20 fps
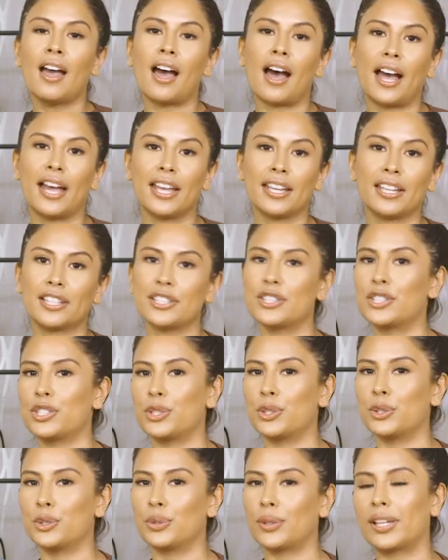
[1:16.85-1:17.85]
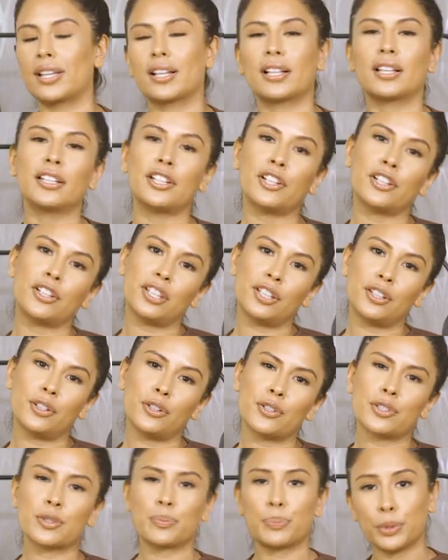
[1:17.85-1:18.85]
I could do like clear
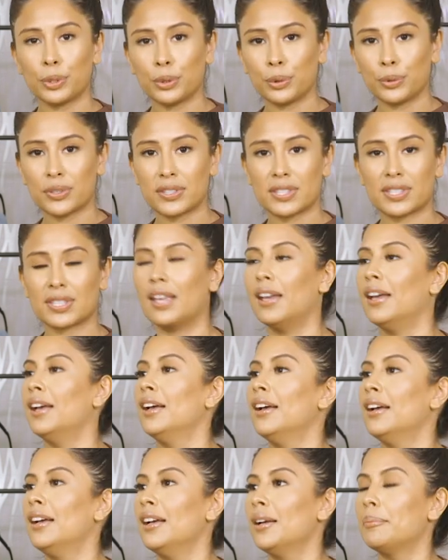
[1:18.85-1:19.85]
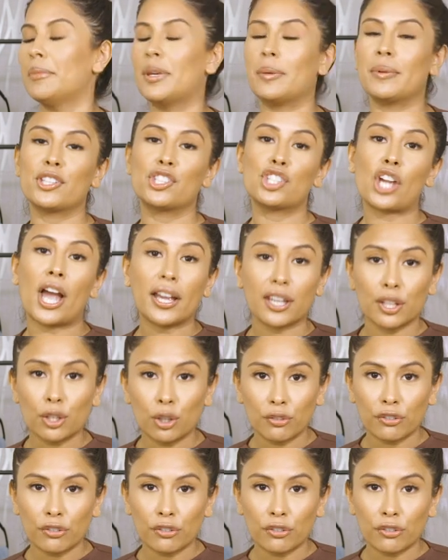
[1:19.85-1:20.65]
heels, boots, maybe a jacket